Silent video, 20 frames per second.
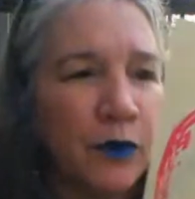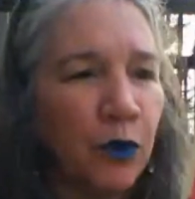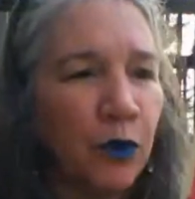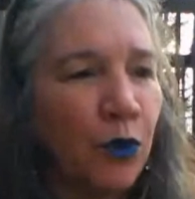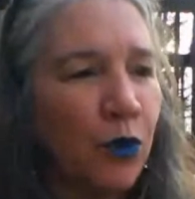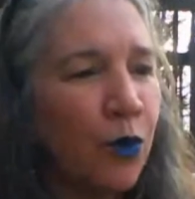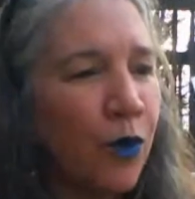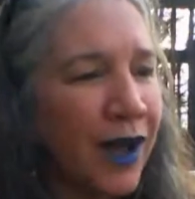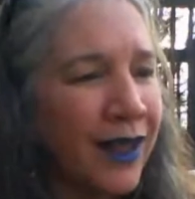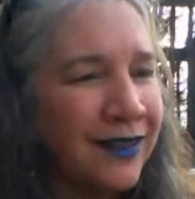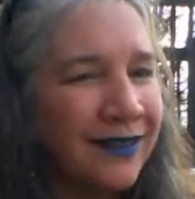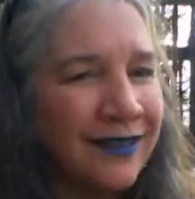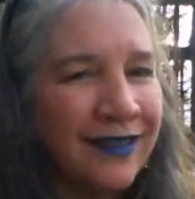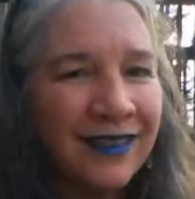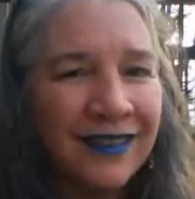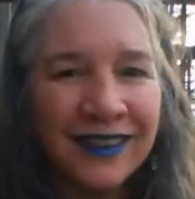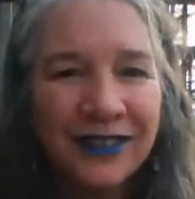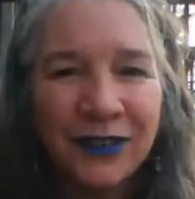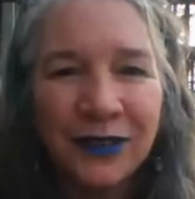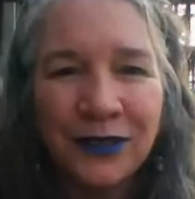What?
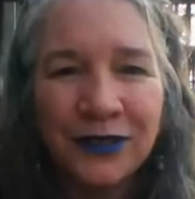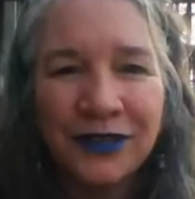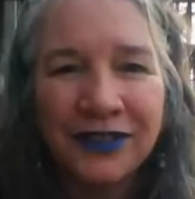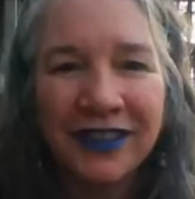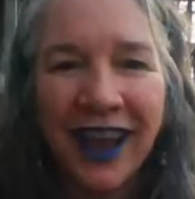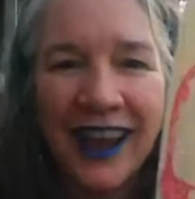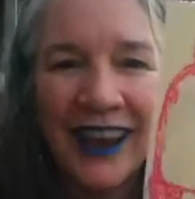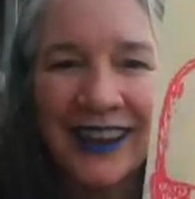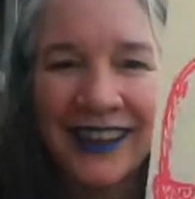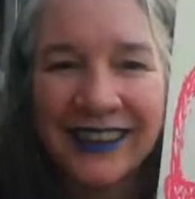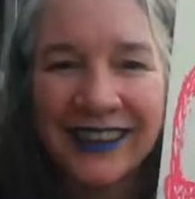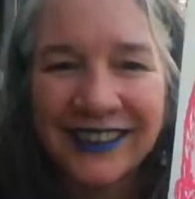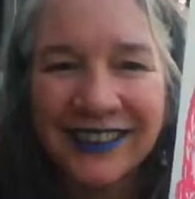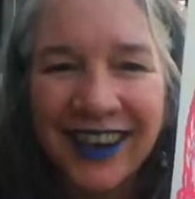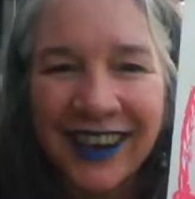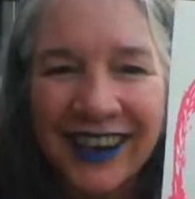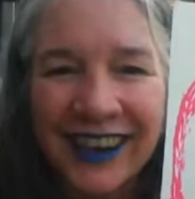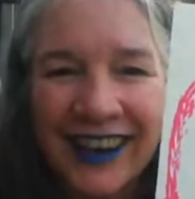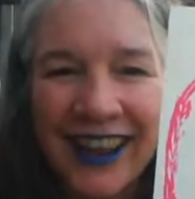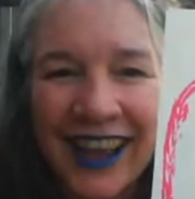Two-sided.
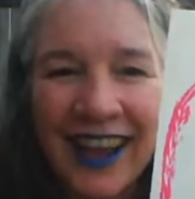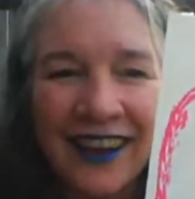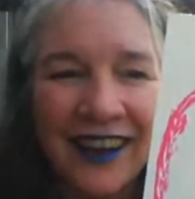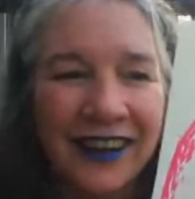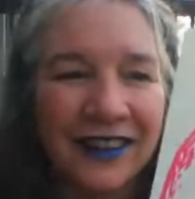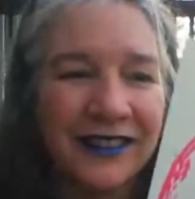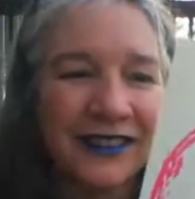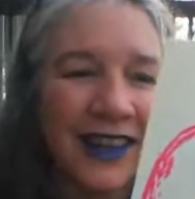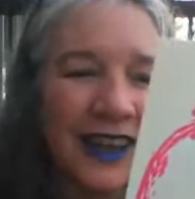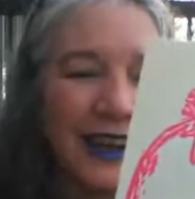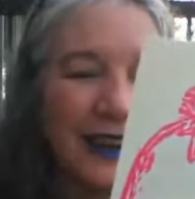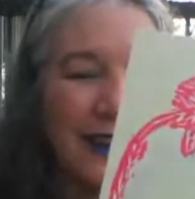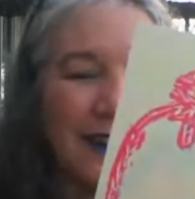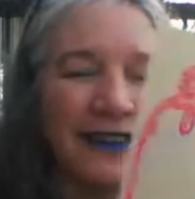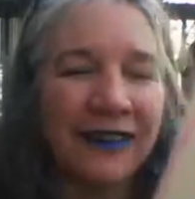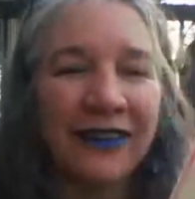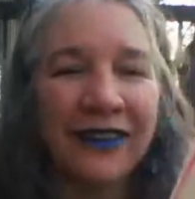Check it out. I was like,